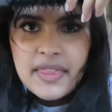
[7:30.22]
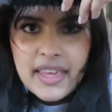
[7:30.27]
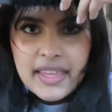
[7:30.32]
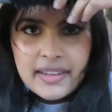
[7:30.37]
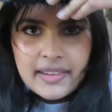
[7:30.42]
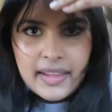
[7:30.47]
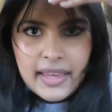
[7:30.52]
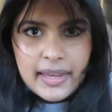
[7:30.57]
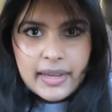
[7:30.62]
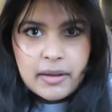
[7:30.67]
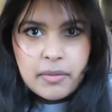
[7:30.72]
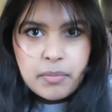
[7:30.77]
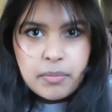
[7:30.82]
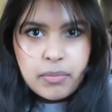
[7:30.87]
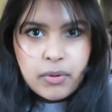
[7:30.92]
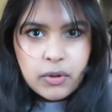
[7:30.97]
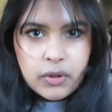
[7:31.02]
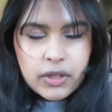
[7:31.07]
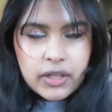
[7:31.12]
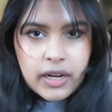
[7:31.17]
then like
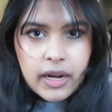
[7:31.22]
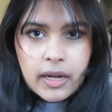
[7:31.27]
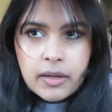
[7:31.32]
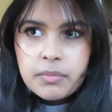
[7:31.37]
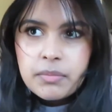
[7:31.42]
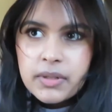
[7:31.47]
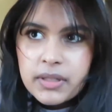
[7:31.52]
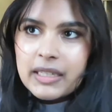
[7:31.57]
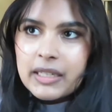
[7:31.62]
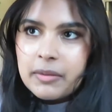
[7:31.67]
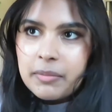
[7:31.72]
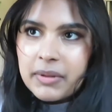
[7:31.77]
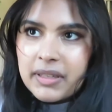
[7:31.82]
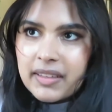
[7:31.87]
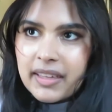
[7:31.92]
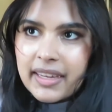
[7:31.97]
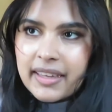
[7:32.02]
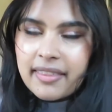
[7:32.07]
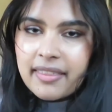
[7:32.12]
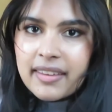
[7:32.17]
pull it up and be
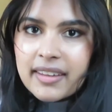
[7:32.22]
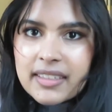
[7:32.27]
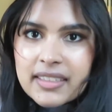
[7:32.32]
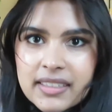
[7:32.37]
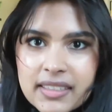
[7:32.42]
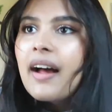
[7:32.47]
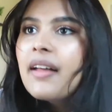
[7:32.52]
like this.